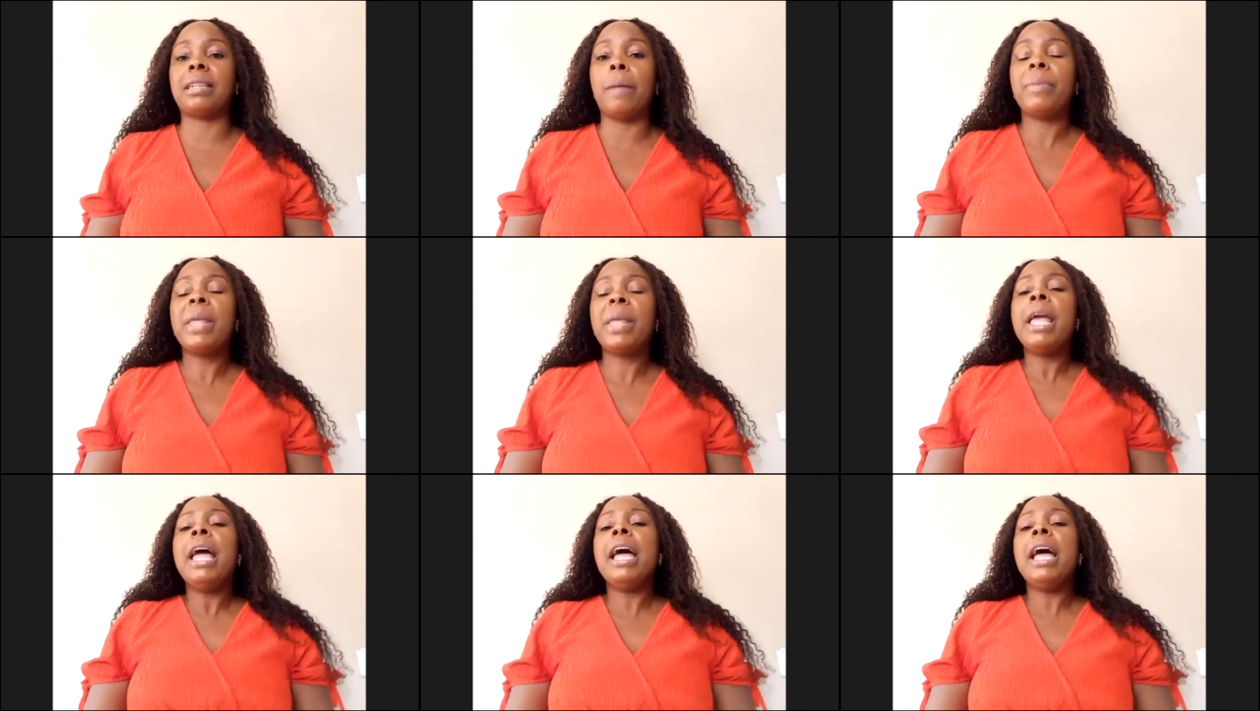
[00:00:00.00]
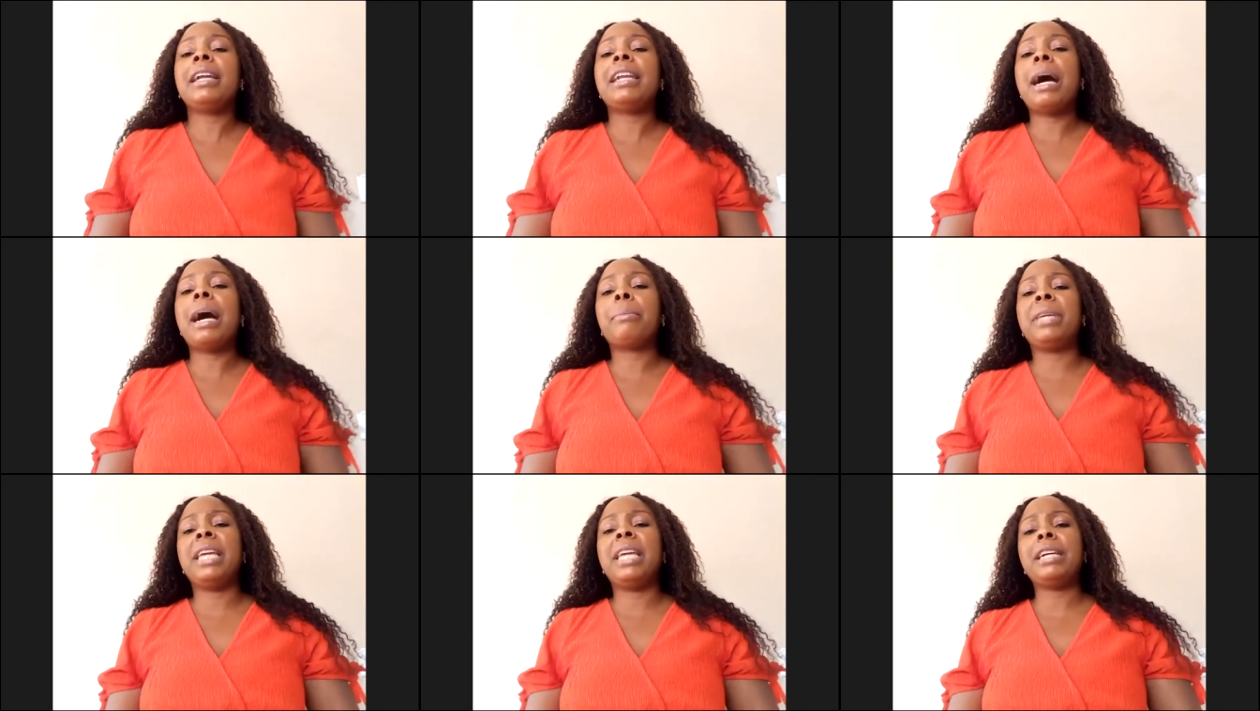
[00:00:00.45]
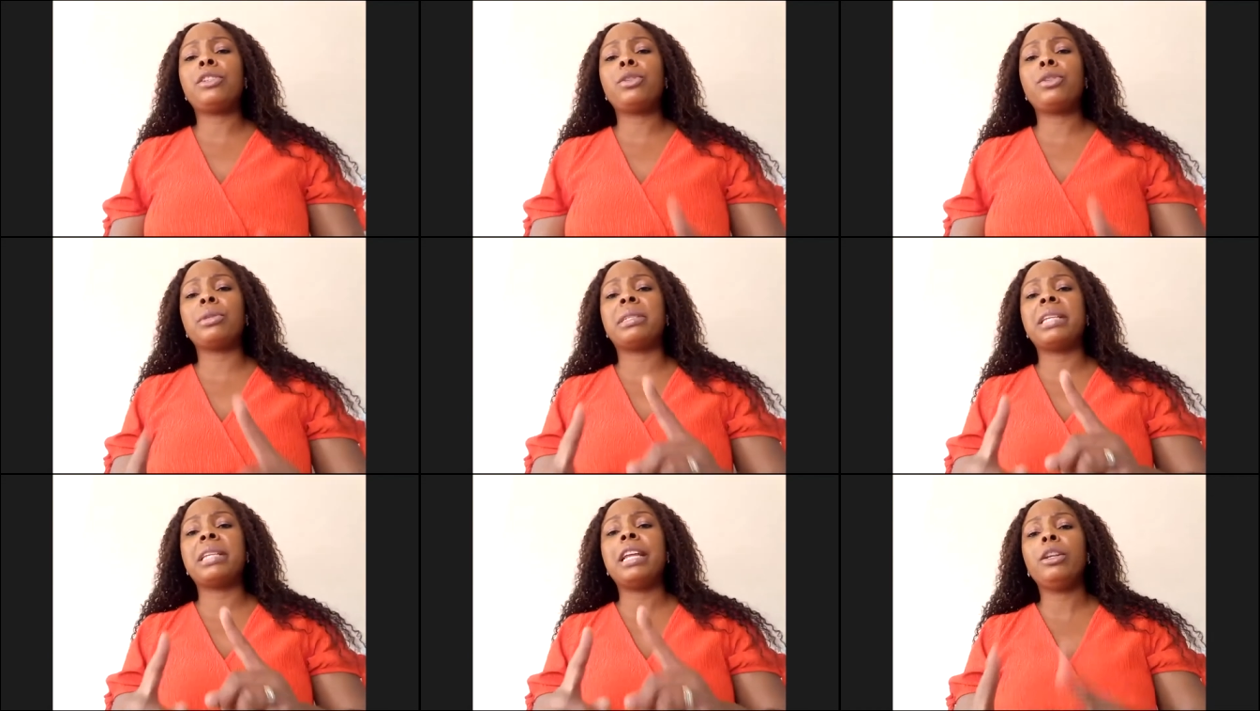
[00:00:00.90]
And I'm here
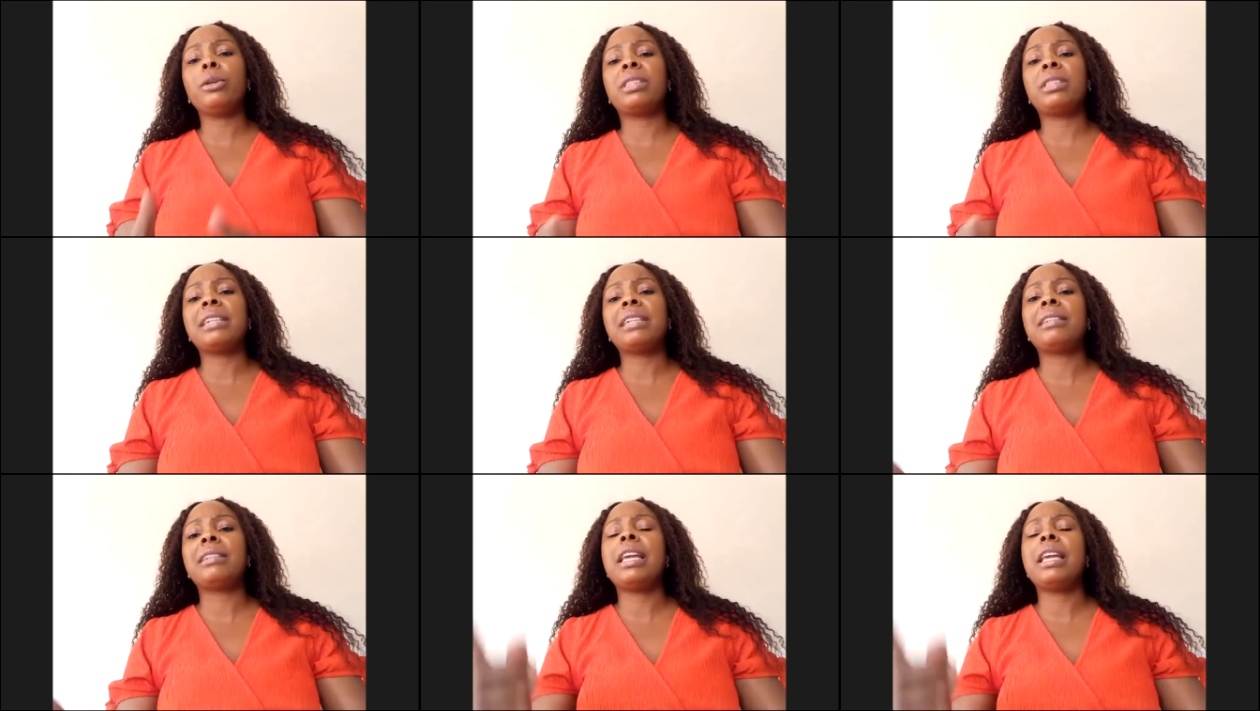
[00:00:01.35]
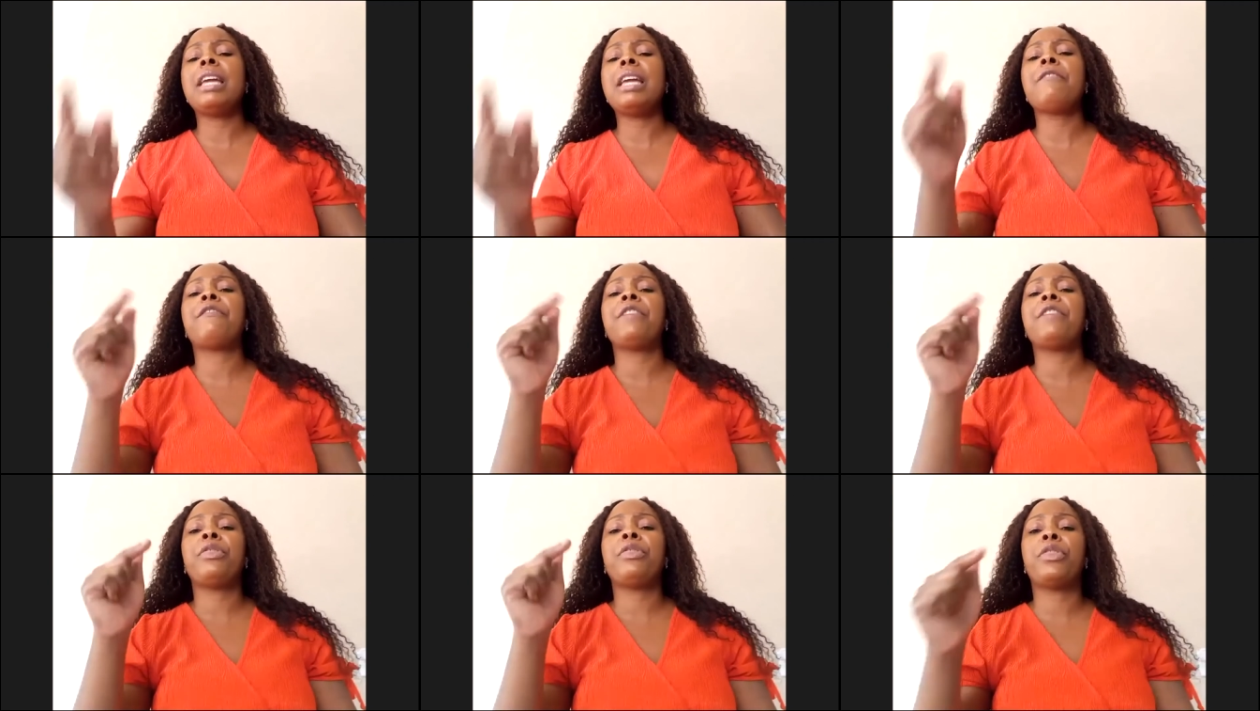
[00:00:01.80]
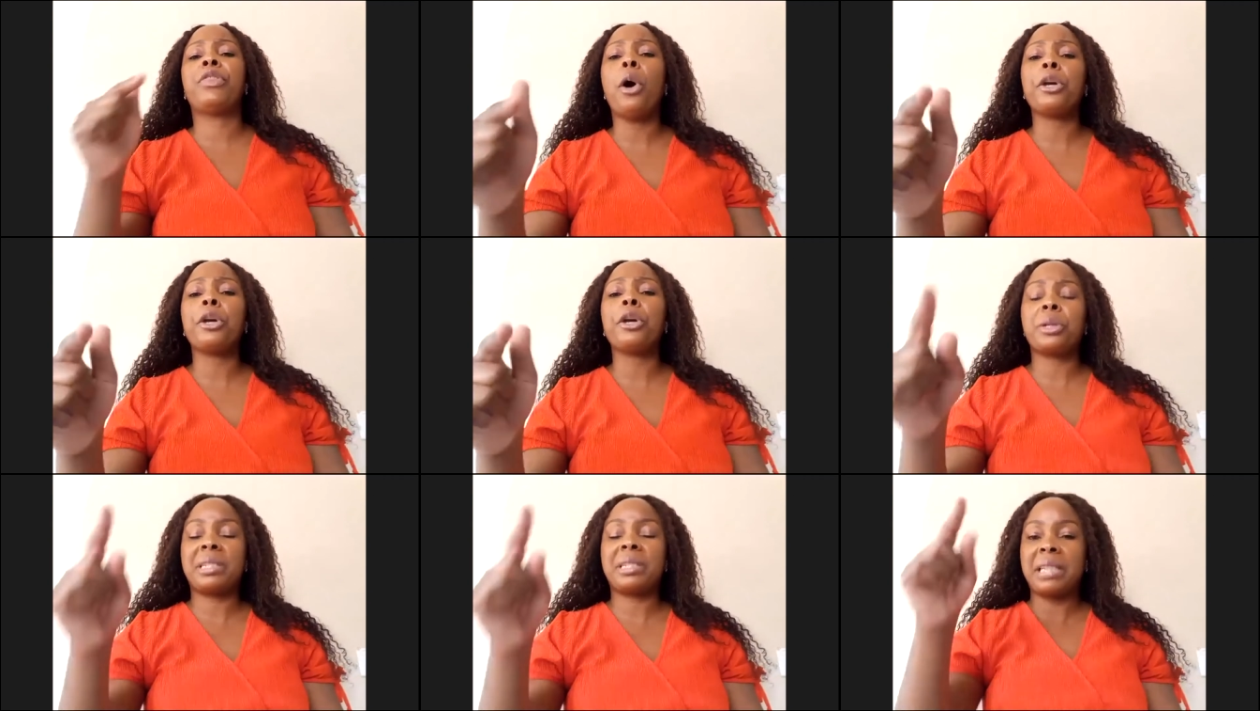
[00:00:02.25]
to tell you that even though
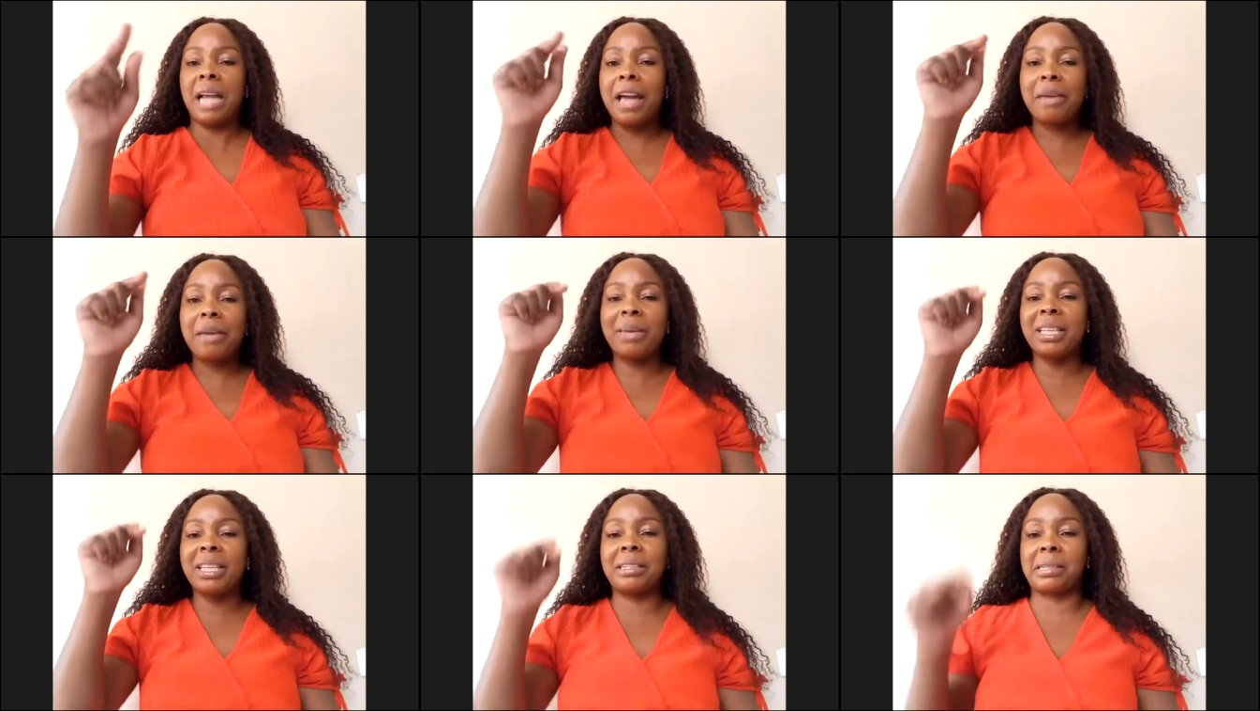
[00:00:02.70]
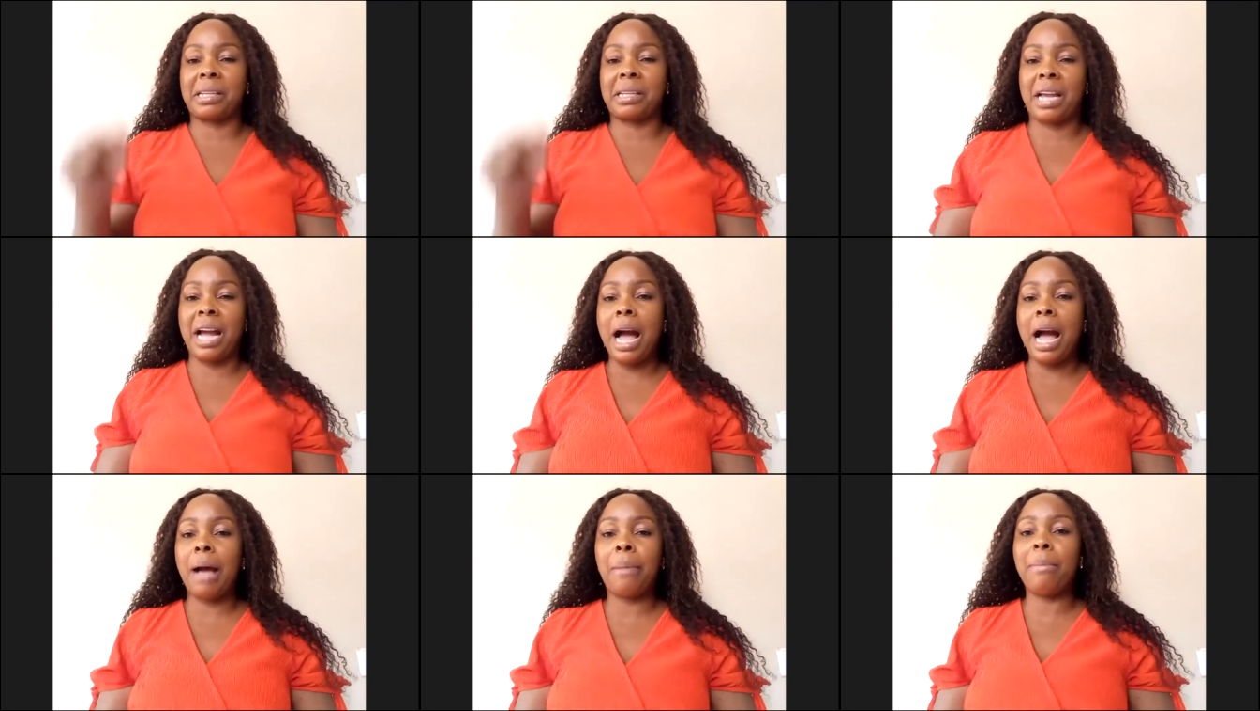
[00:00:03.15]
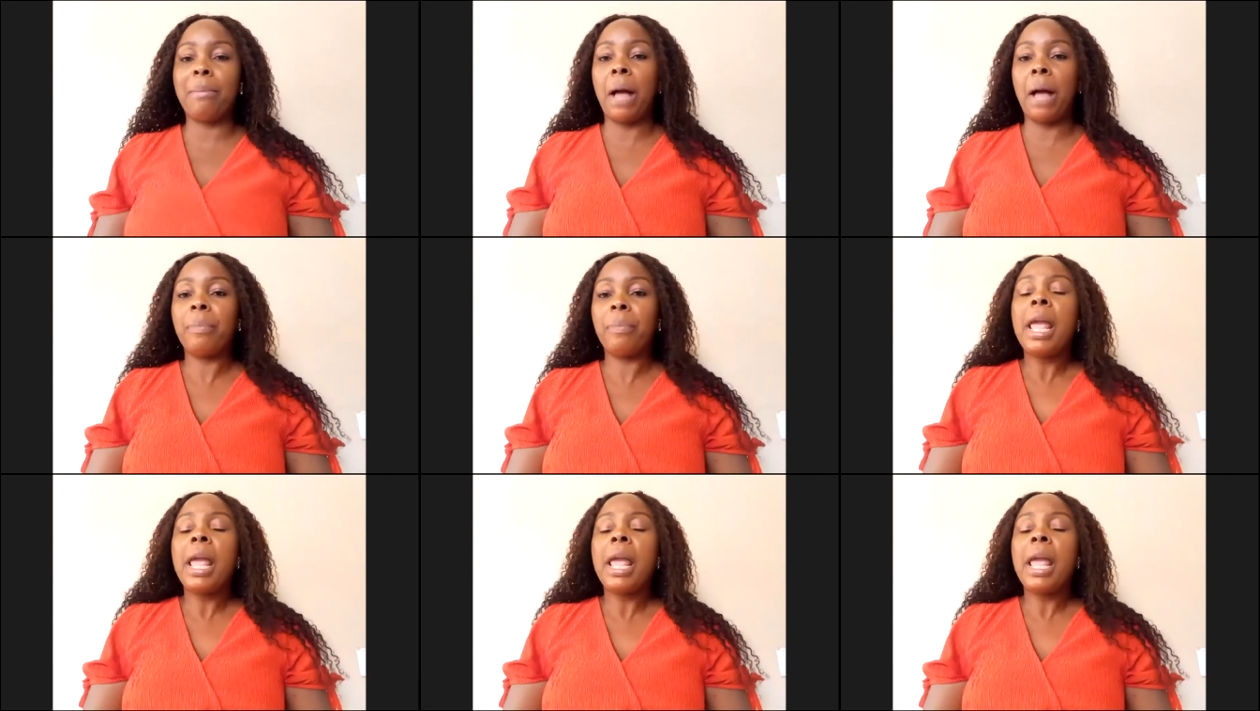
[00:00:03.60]
your time has come,